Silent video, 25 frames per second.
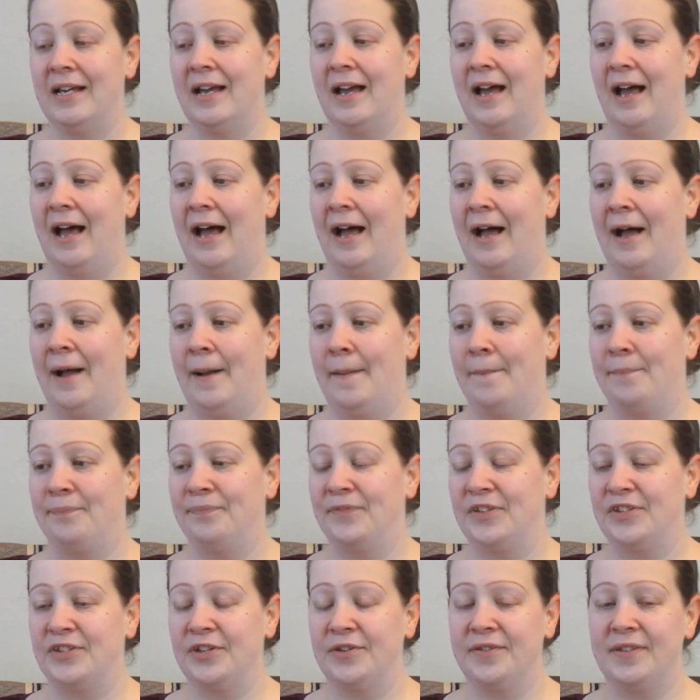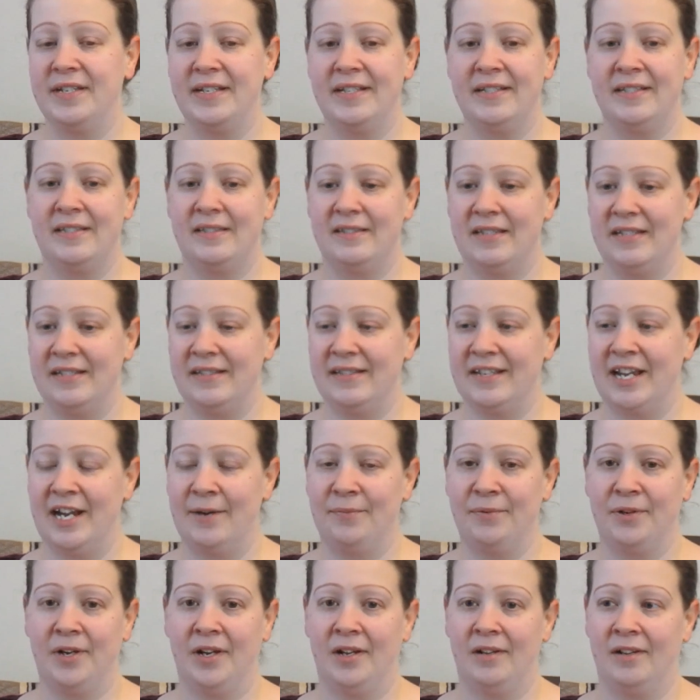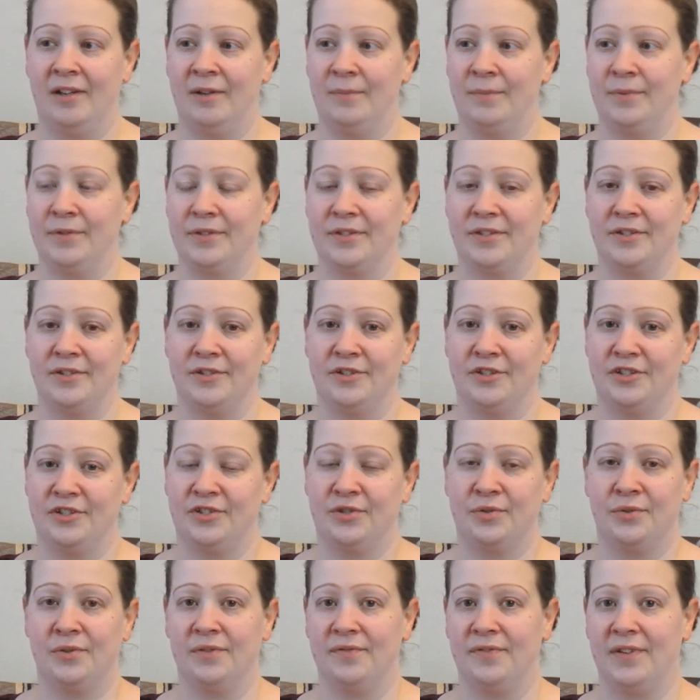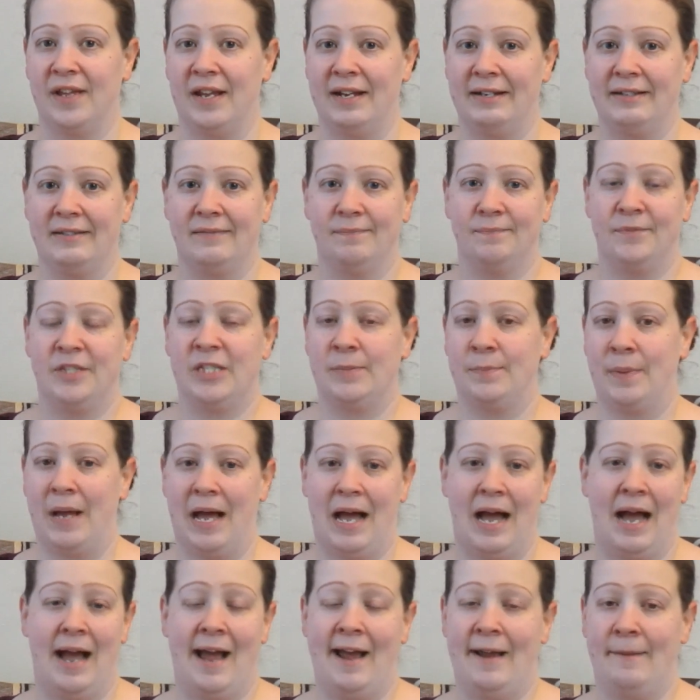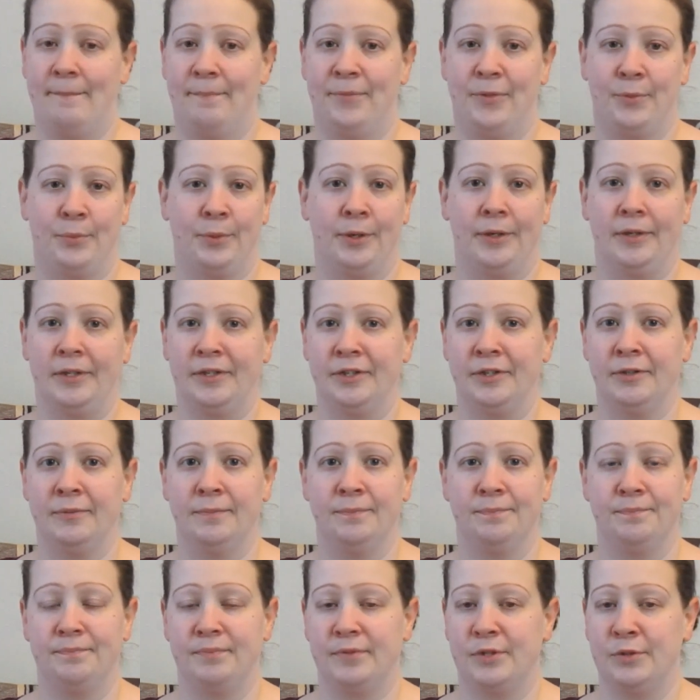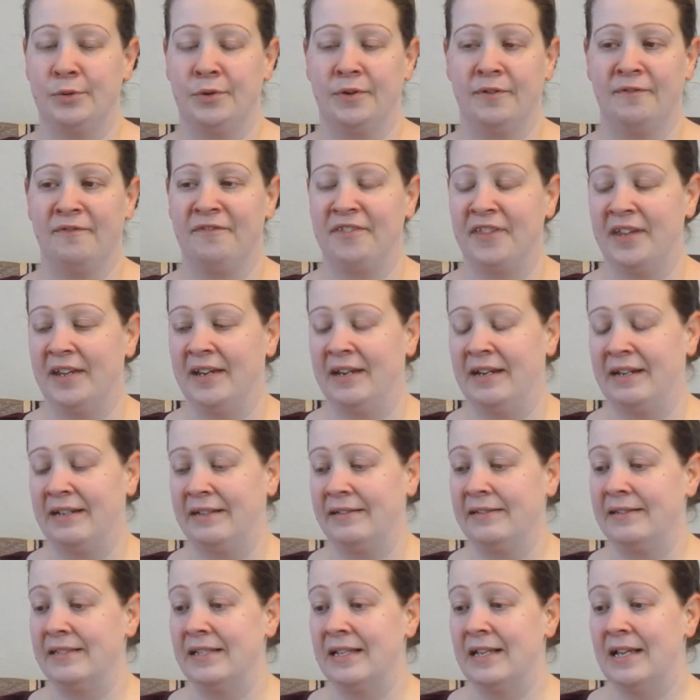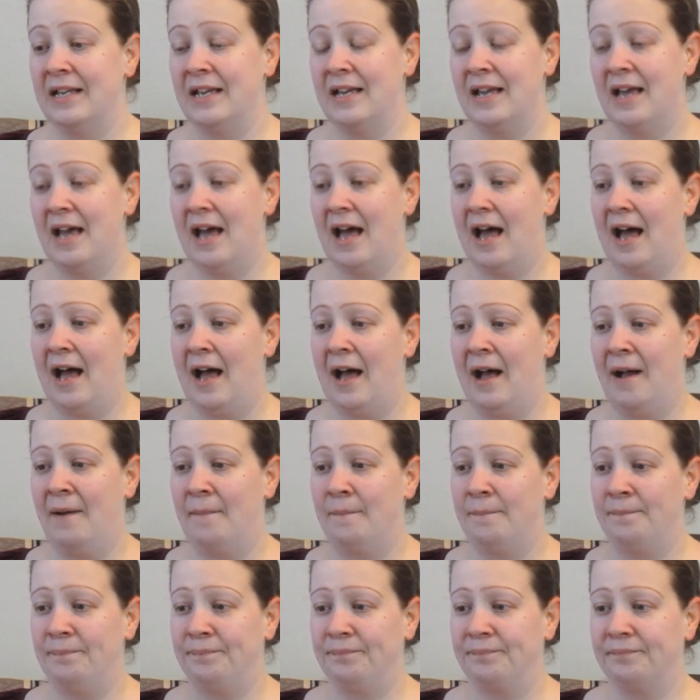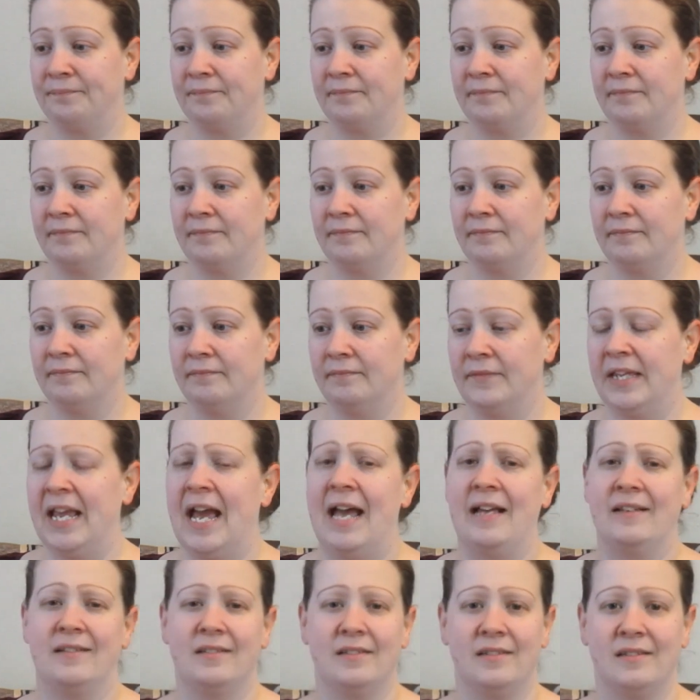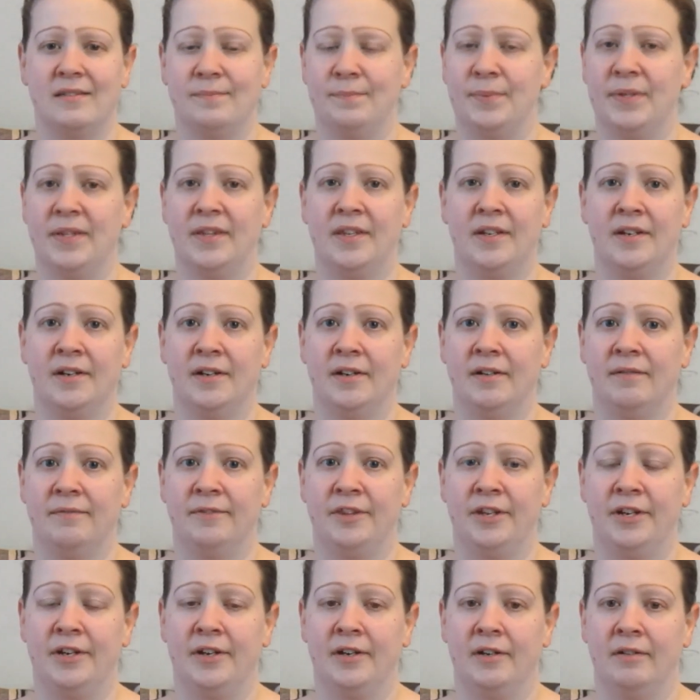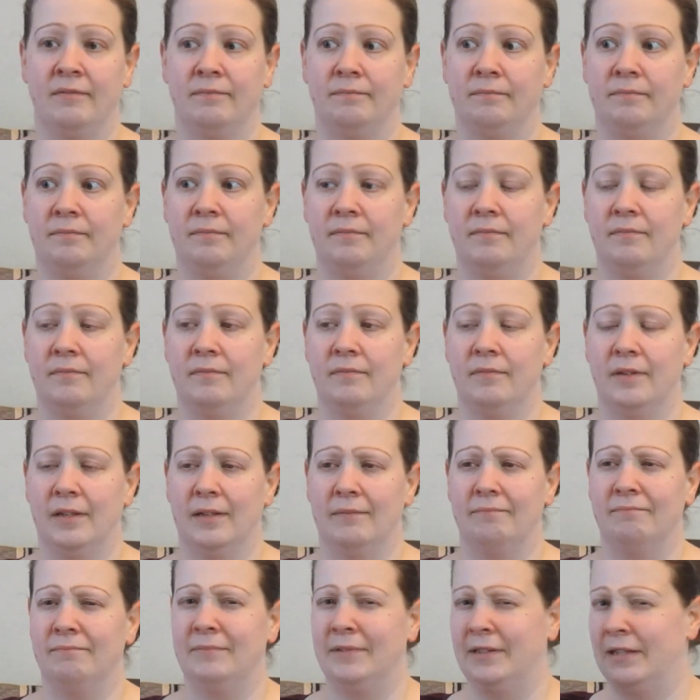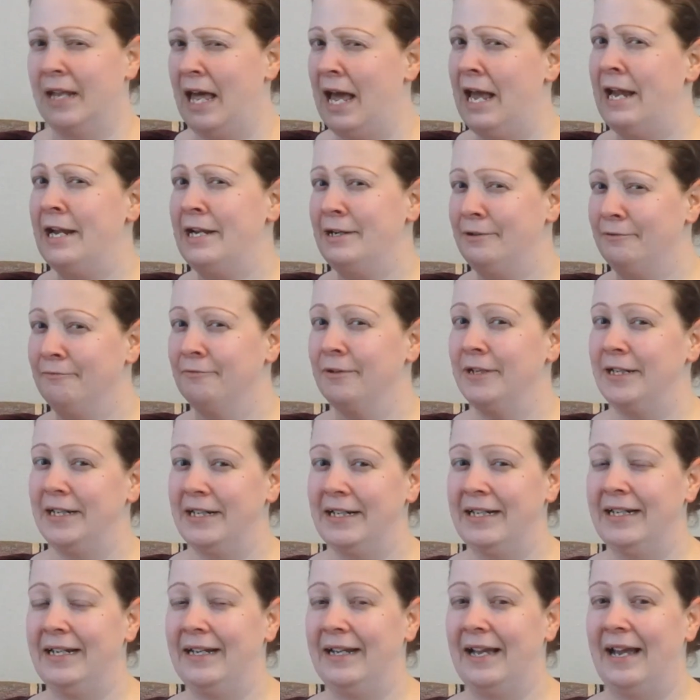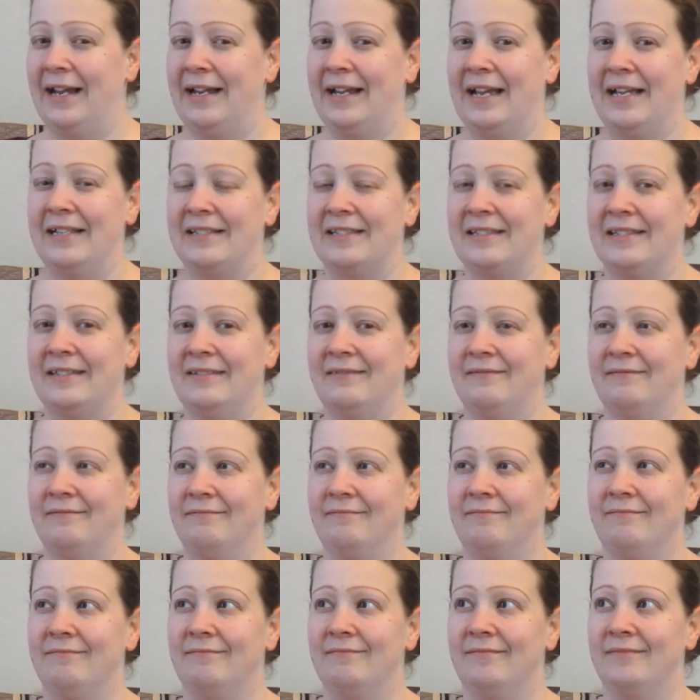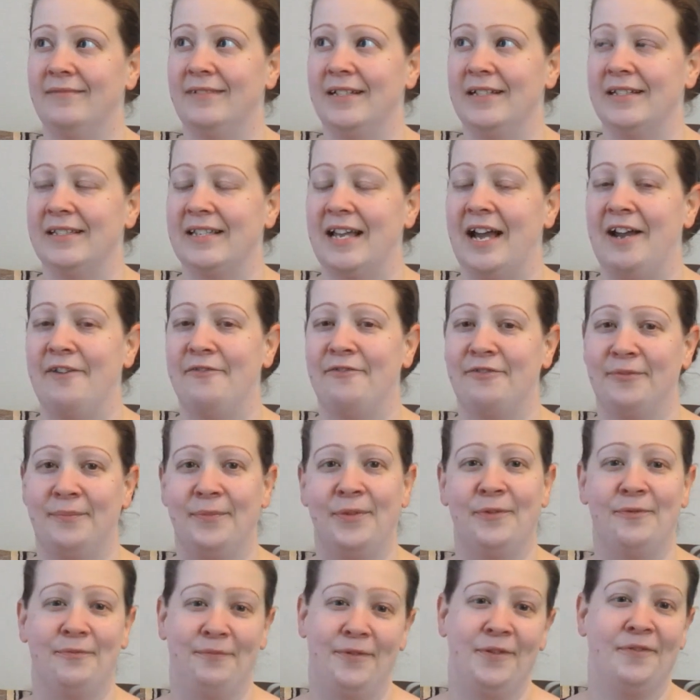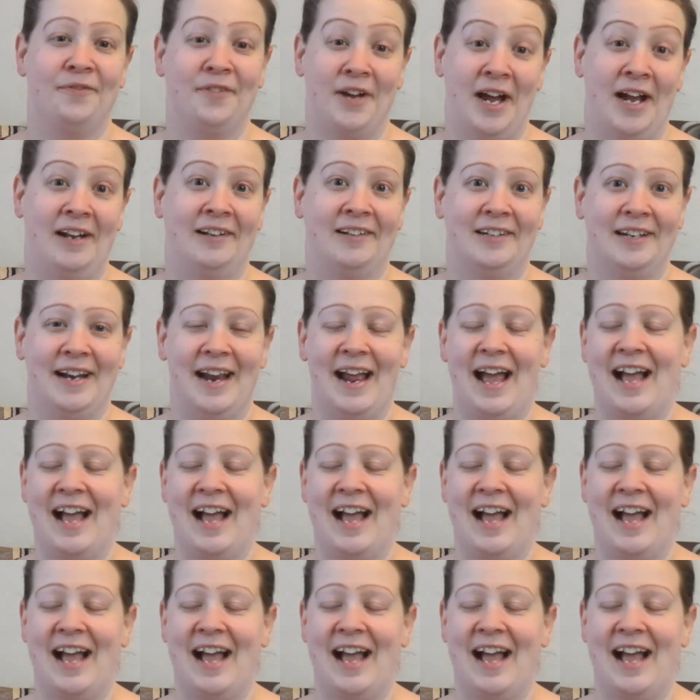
Um, so these these Gabriel Allon books are just sort of like spy thriller sort of things. Um, yes, but they're they're light reading, I guess, and aside from the, the violent